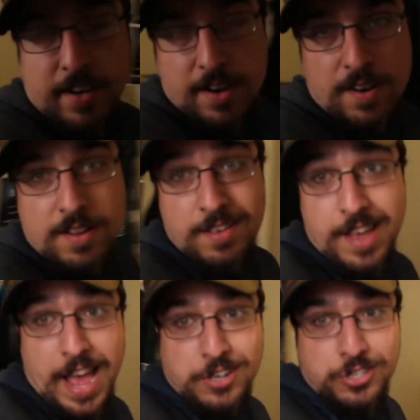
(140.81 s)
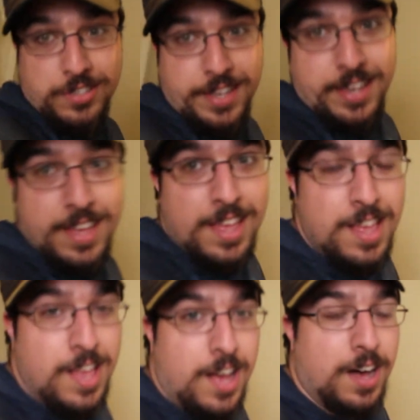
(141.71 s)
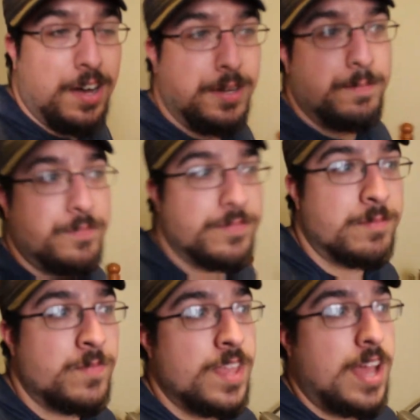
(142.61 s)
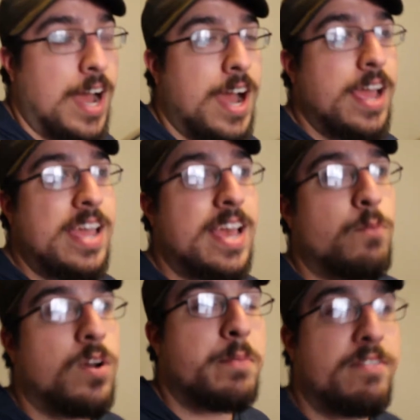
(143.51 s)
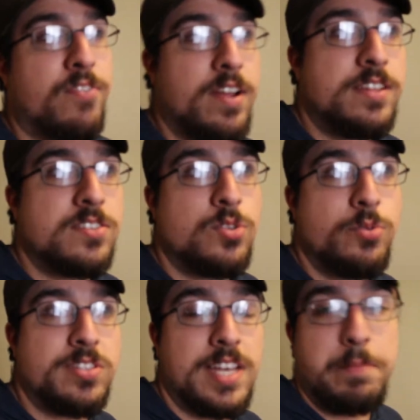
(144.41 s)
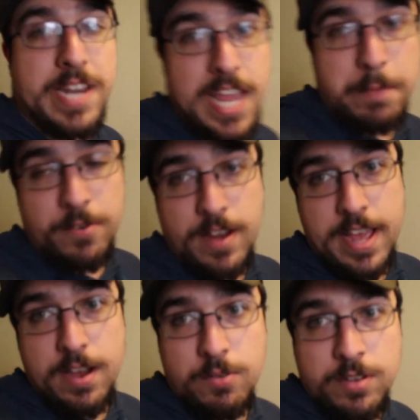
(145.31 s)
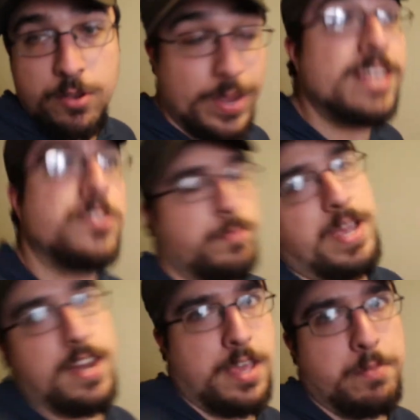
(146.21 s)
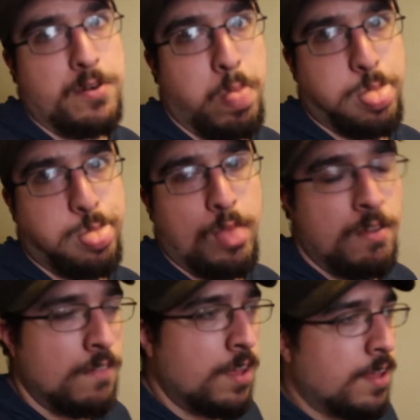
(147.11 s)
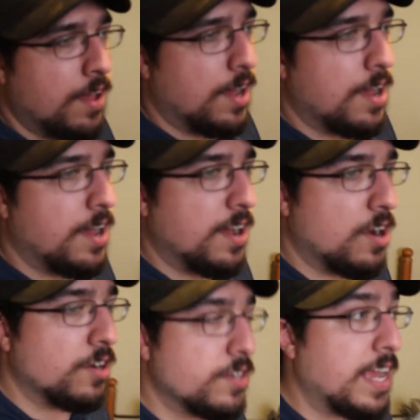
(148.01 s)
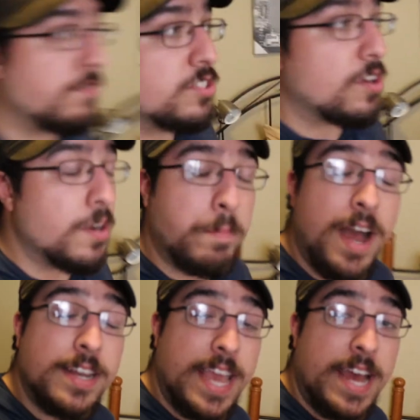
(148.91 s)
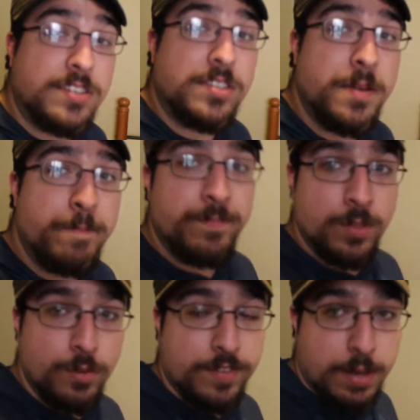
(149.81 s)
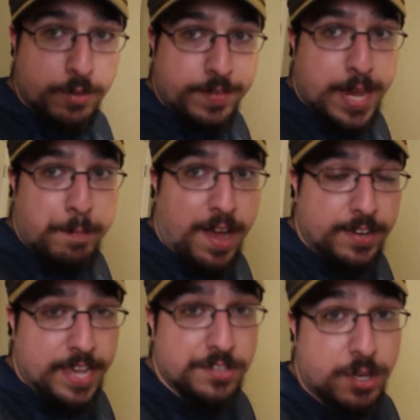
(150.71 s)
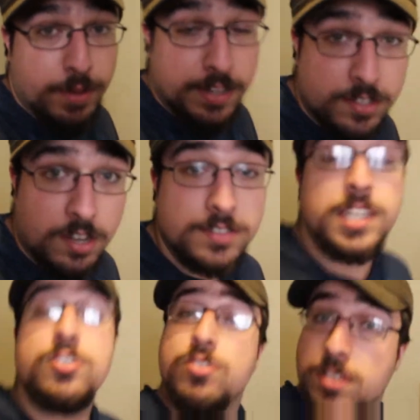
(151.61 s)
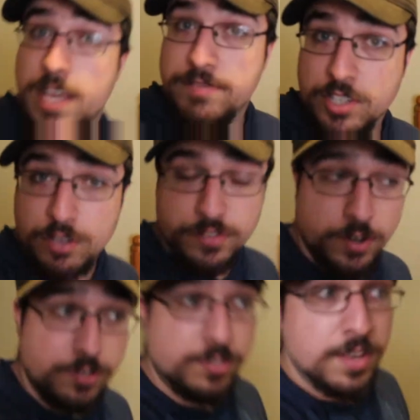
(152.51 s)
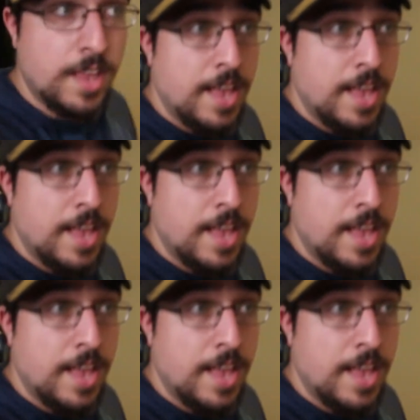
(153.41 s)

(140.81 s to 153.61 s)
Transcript: here, actually, I and one of my friends, who is like my neighbor now, who is my neighbor, have started a podcast. We've got a podcast going. It's called Digital Leftovers.